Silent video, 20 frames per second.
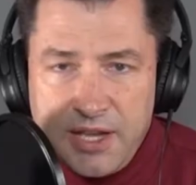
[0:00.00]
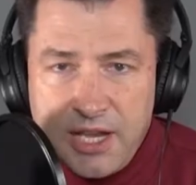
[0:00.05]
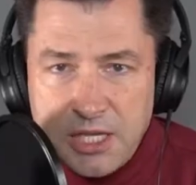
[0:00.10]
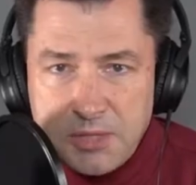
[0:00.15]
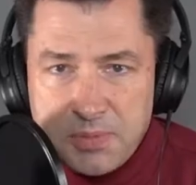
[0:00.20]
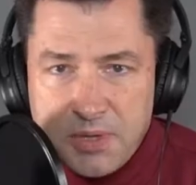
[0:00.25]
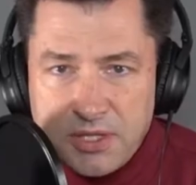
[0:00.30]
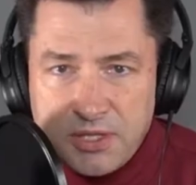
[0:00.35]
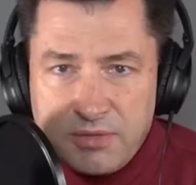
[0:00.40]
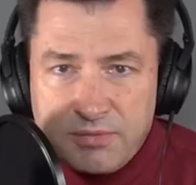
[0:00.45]

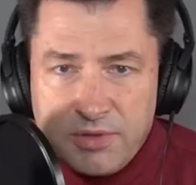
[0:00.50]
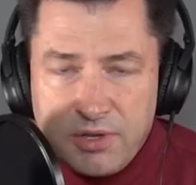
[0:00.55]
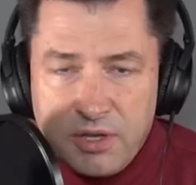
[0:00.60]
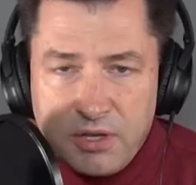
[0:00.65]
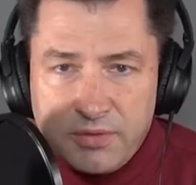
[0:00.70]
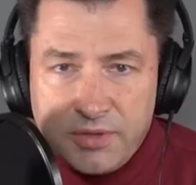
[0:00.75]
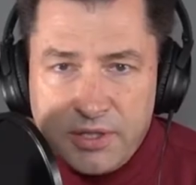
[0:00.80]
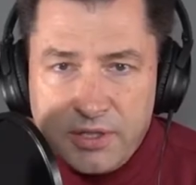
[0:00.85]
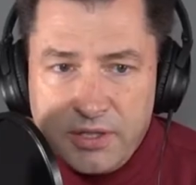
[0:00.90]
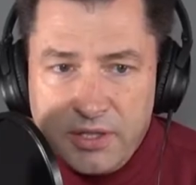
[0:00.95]
aspects
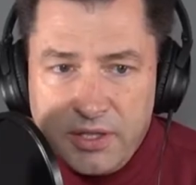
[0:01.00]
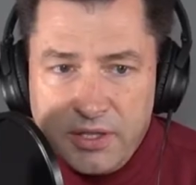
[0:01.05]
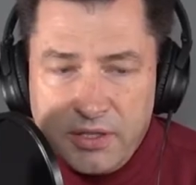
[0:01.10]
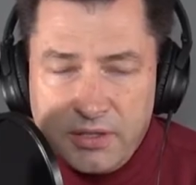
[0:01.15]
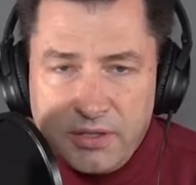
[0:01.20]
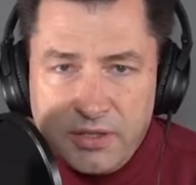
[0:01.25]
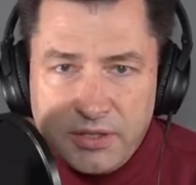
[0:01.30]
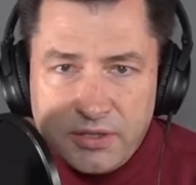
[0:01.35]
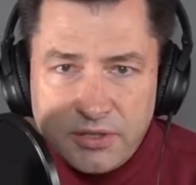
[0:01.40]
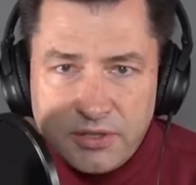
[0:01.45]
involved. And
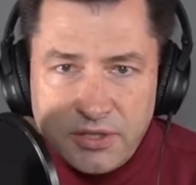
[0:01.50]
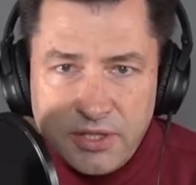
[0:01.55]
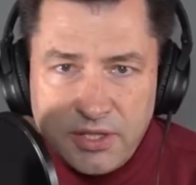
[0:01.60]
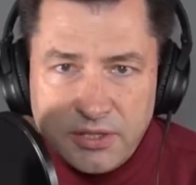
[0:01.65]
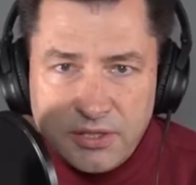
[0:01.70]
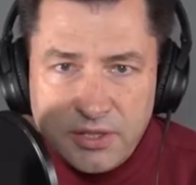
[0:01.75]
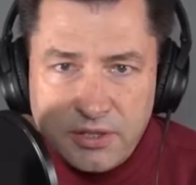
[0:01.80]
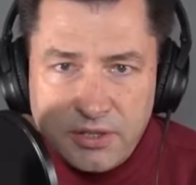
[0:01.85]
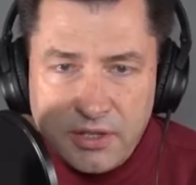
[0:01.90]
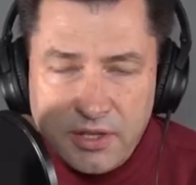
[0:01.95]

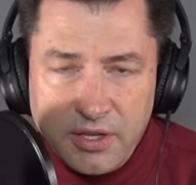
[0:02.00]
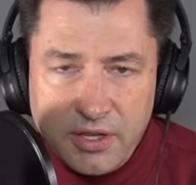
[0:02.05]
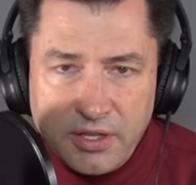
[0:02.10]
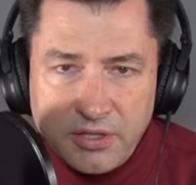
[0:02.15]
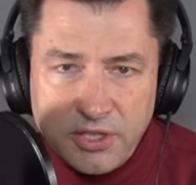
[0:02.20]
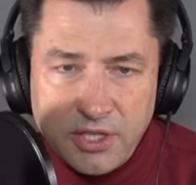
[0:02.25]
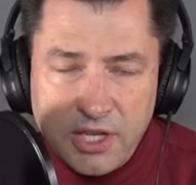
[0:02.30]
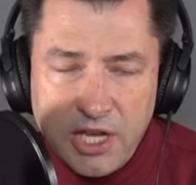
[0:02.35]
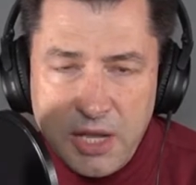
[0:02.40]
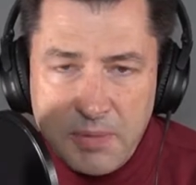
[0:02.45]
it's
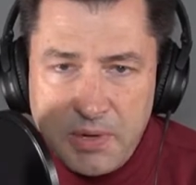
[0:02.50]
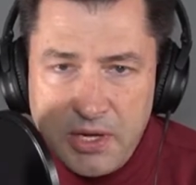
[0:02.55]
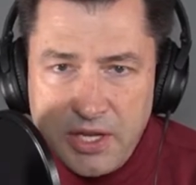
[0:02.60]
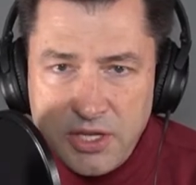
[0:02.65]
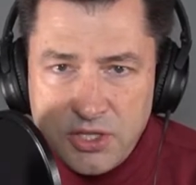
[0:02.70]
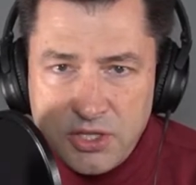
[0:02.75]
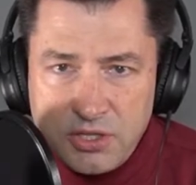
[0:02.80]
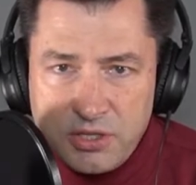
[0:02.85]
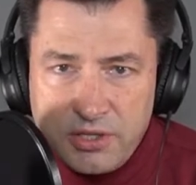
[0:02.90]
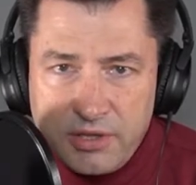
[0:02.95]
a
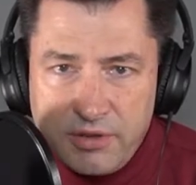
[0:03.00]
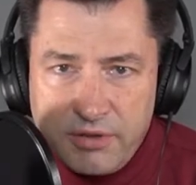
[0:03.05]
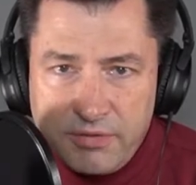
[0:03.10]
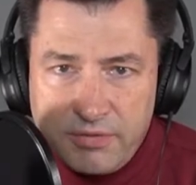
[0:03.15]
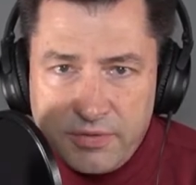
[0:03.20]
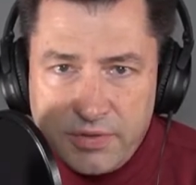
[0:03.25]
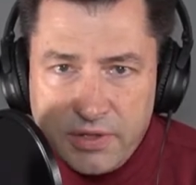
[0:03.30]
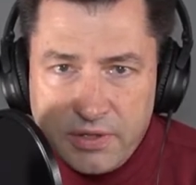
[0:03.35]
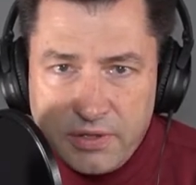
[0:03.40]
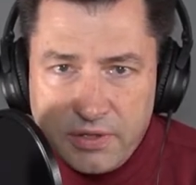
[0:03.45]
combination of
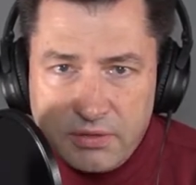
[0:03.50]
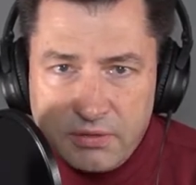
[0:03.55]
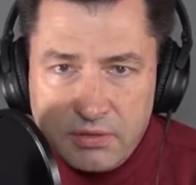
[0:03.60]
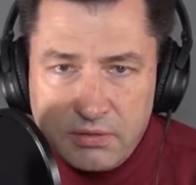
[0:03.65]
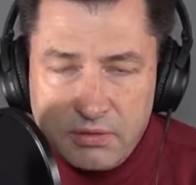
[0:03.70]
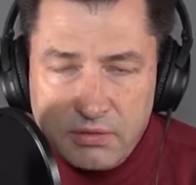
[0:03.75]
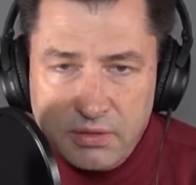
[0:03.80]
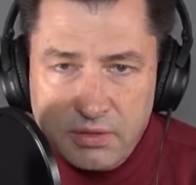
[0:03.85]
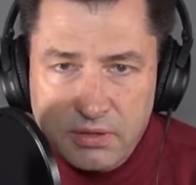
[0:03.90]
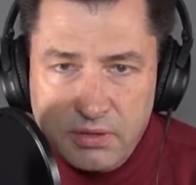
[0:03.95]

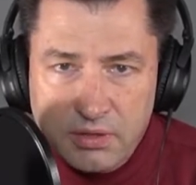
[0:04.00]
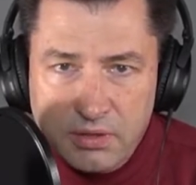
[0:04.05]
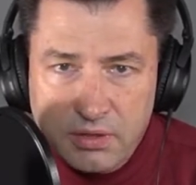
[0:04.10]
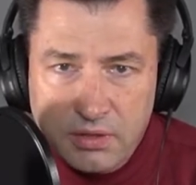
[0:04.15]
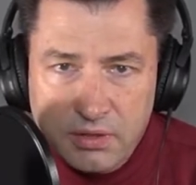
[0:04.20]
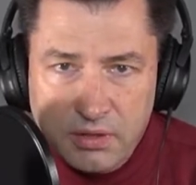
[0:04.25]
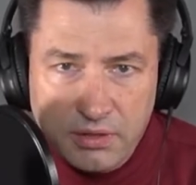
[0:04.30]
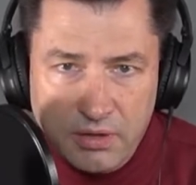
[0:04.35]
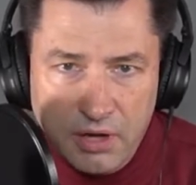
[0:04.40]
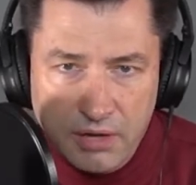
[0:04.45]

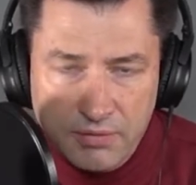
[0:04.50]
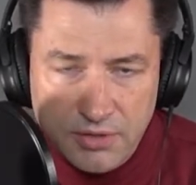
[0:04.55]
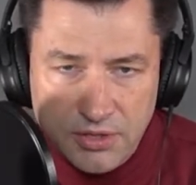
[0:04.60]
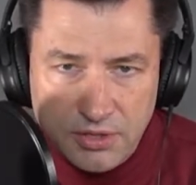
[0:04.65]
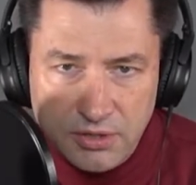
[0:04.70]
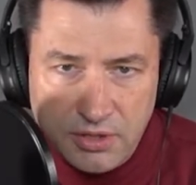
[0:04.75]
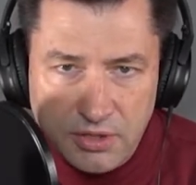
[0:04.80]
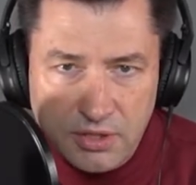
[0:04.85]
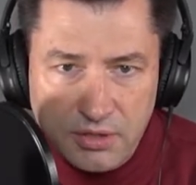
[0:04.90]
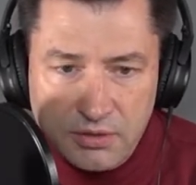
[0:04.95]

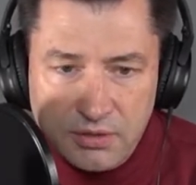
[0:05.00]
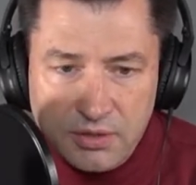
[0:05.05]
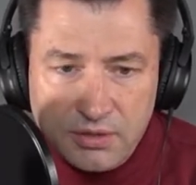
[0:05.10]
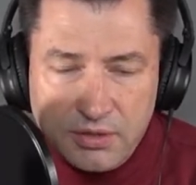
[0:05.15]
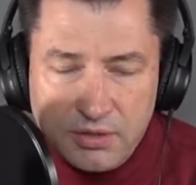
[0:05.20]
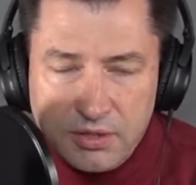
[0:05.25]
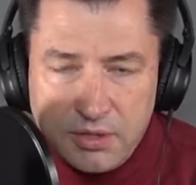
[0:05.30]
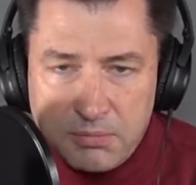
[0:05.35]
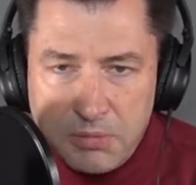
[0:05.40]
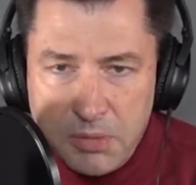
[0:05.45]
obviously
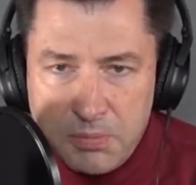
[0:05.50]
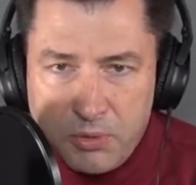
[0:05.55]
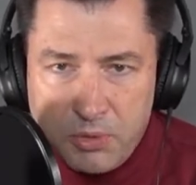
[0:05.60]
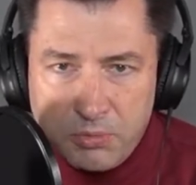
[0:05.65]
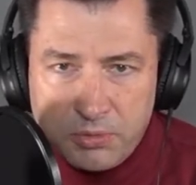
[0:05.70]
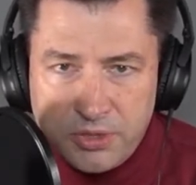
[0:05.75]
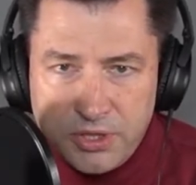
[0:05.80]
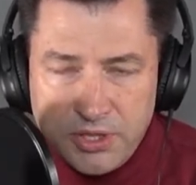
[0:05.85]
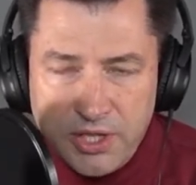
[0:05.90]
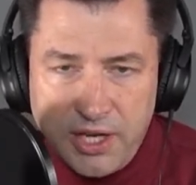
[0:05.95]
the people
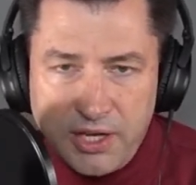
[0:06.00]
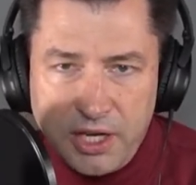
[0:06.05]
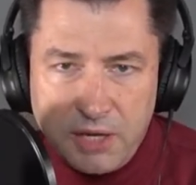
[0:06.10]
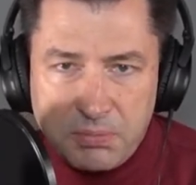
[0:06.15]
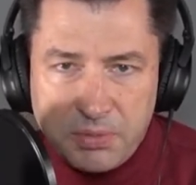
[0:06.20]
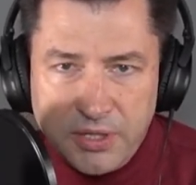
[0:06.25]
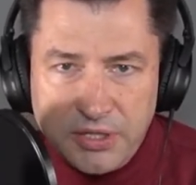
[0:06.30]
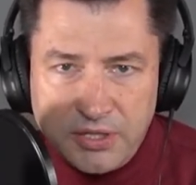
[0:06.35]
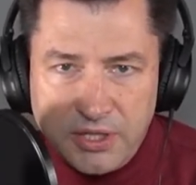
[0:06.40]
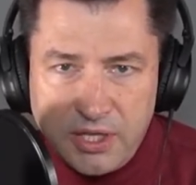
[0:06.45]
who design
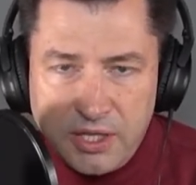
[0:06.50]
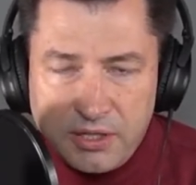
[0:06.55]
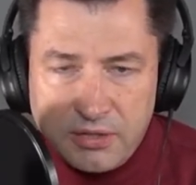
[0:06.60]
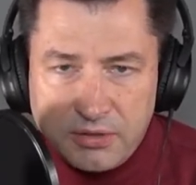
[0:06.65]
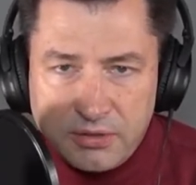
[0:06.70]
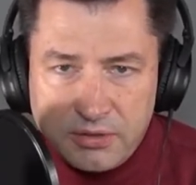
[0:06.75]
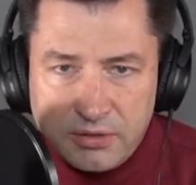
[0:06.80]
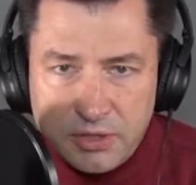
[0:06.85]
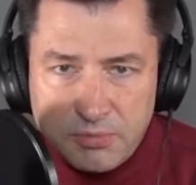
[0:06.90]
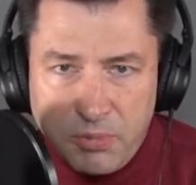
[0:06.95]
airplanes
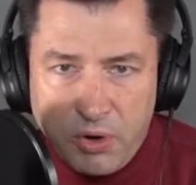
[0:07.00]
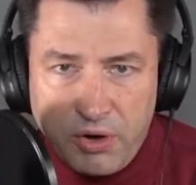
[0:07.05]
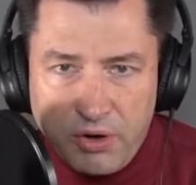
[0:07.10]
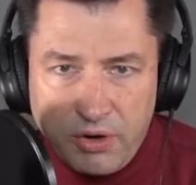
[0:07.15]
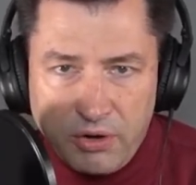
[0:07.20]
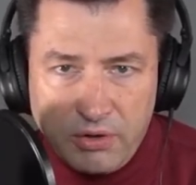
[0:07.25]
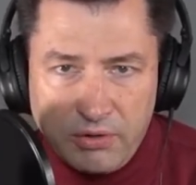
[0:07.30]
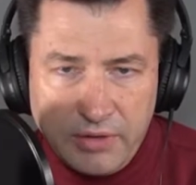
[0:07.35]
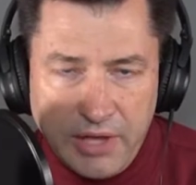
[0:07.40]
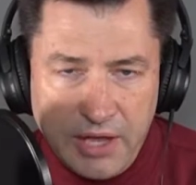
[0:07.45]
getting
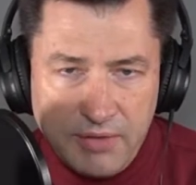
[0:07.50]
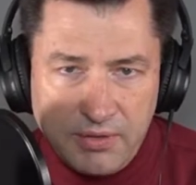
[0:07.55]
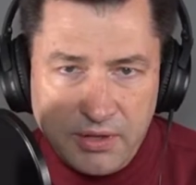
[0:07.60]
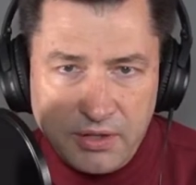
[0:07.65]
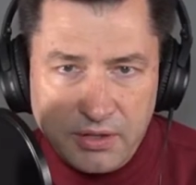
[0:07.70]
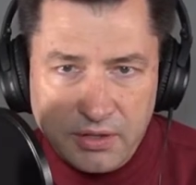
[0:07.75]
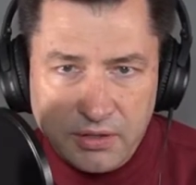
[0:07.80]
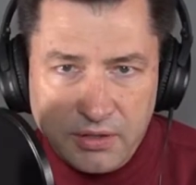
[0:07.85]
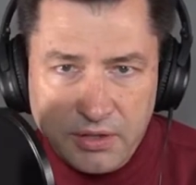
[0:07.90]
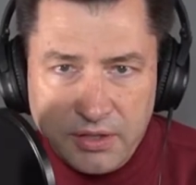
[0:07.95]
smarter and
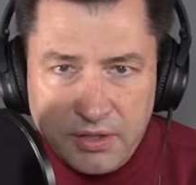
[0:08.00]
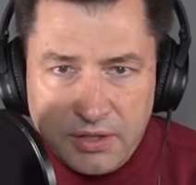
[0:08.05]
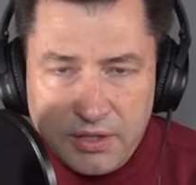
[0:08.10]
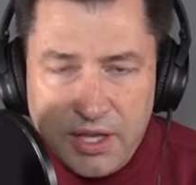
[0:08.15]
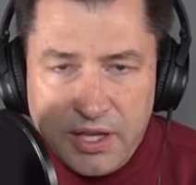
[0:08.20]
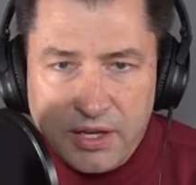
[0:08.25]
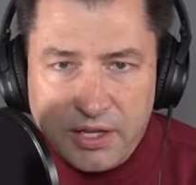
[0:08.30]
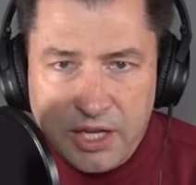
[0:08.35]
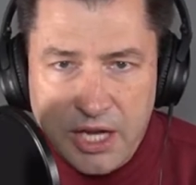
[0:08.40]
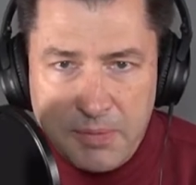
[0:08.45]
having a
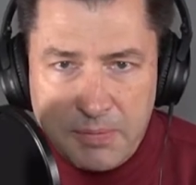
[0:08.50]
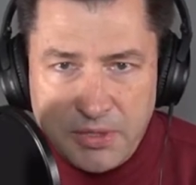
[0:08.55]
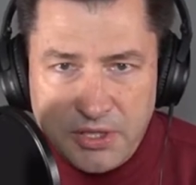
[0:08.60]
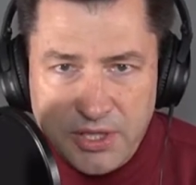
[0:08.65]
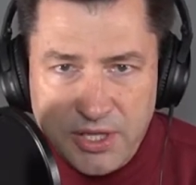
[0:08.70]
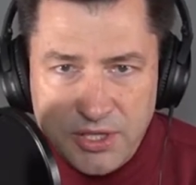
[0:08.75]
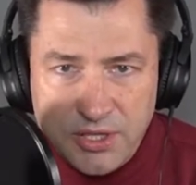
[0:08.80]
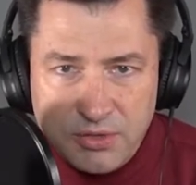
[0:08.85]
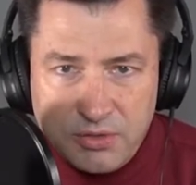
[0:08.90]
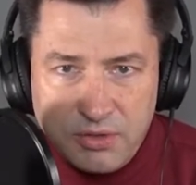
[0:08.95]
lot of
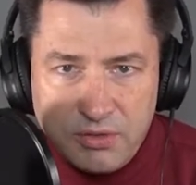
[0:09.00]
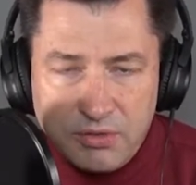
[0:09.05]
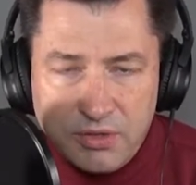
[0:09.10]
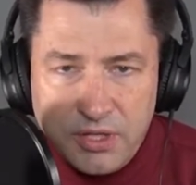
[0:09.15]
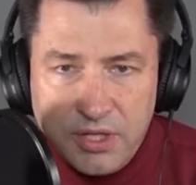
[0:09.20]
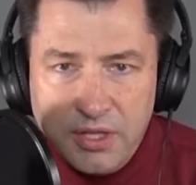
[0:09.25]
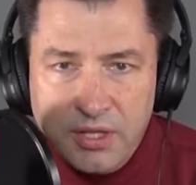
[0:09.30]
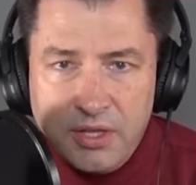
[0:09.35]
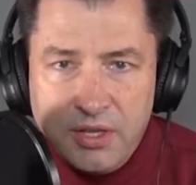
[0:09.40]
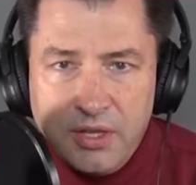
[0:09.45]
computational
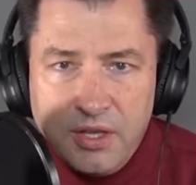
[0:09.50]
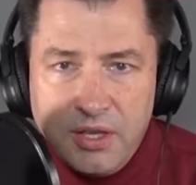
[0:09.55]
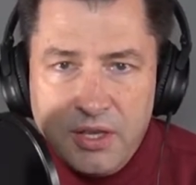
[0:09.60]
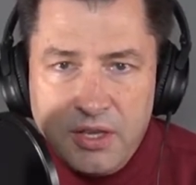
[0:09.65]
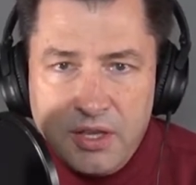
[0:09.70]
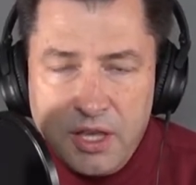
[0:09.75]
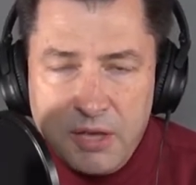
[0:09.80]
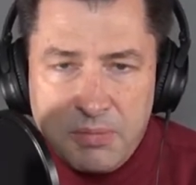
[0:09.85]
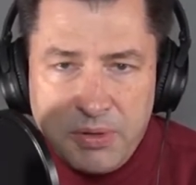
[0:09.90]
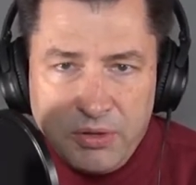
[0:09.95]

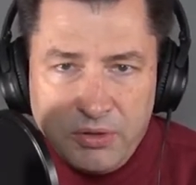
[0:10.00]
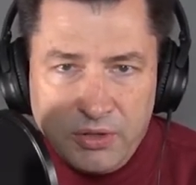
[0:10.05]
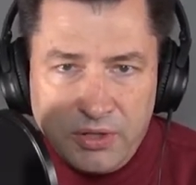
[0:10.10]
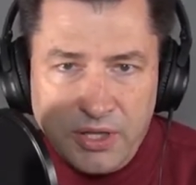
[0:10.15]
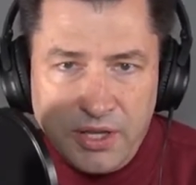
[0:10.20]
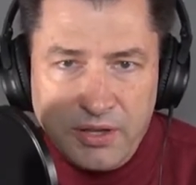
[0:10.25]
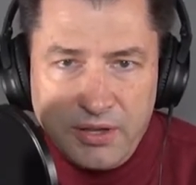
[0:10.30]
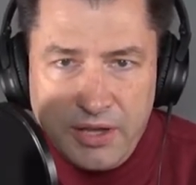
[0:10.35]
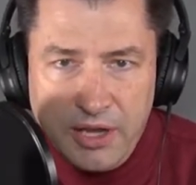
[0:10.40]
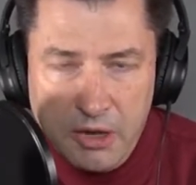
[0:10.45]

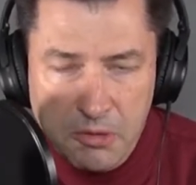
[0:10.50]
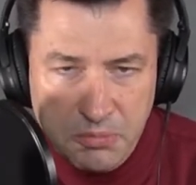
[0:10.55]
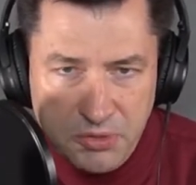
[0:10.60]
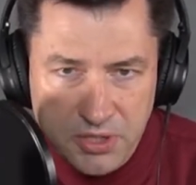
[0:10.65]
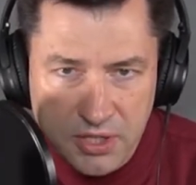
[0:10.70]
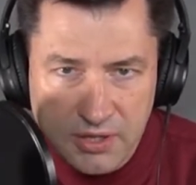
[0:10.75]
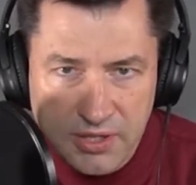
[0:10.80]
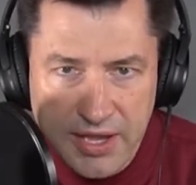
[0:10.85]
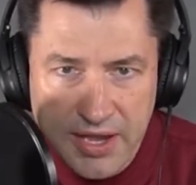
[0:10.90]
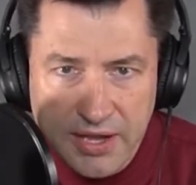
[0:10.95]
ability helps
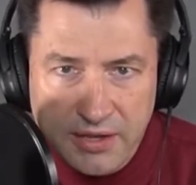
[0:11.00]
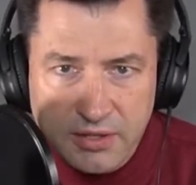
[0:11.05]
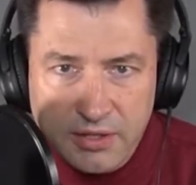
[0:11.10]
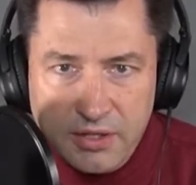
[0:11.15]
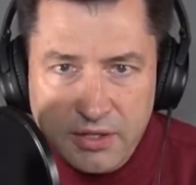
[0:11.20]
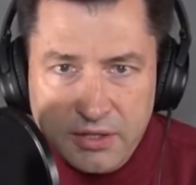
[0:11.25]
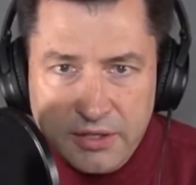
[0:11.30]
in that.